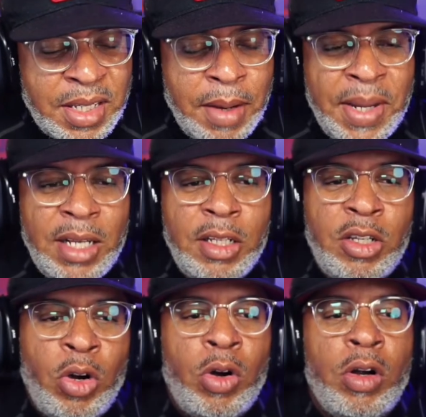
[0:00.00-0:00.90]
Give me
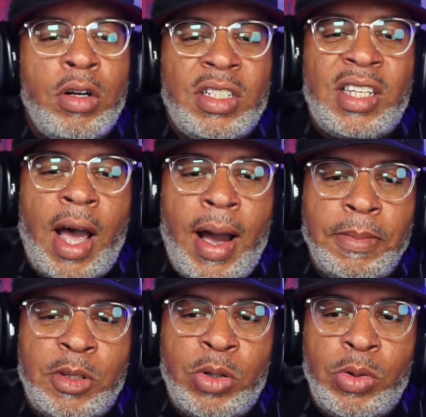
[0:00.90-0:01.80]
your top
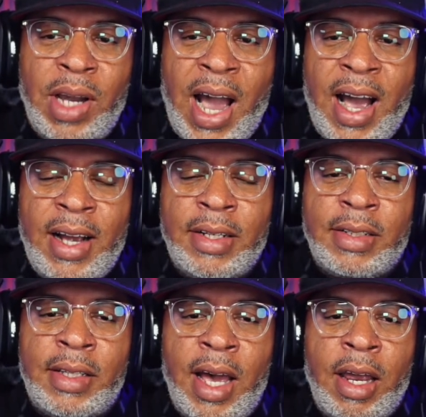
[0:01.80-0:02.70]
two guys
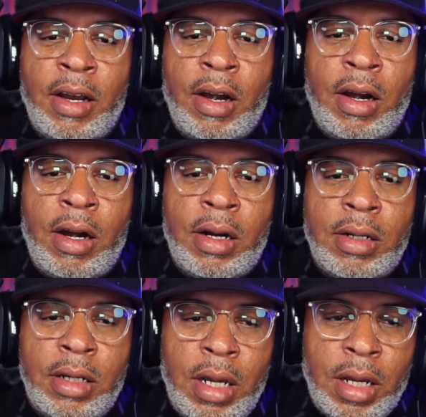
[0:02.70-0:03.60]
that
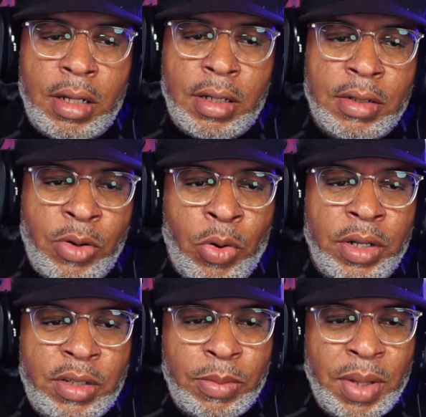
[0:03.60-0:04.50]
is going
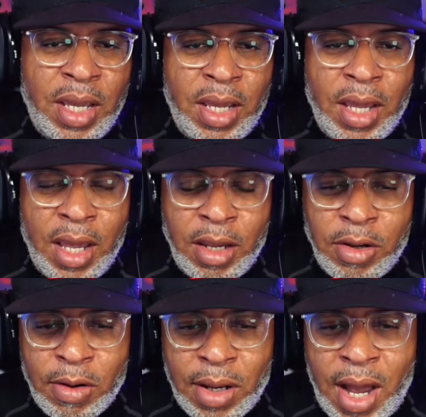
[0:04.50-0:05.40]
to be in
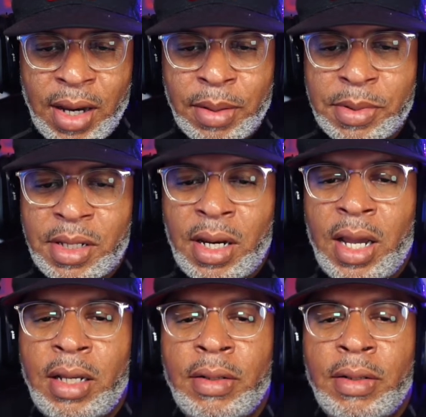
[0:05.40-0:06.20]
your lineups tonight.